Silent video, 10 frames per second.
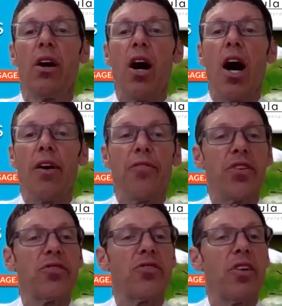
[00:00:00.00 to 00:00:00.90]

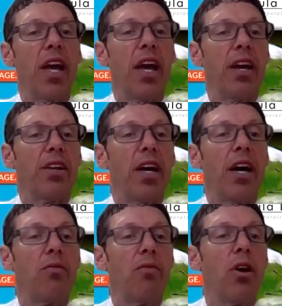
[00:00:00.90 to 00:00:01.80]
office? And
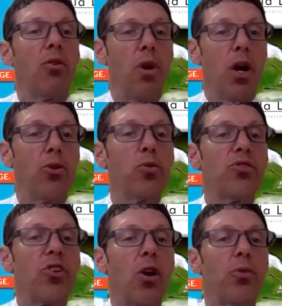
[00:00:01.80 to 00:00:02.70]
Raul, we'll
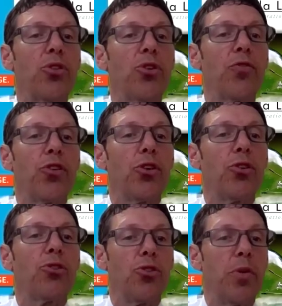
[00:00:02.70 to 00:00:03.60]
start with you for
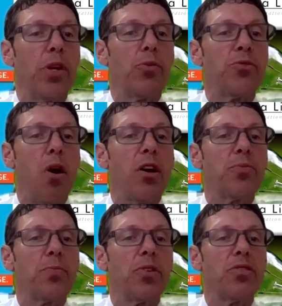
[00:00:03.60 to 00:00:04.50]
your 2-minute response,
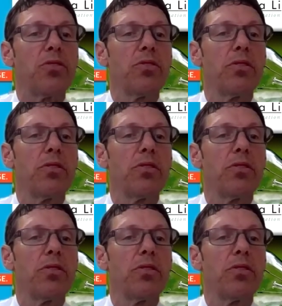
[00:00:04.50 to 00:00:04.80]
please.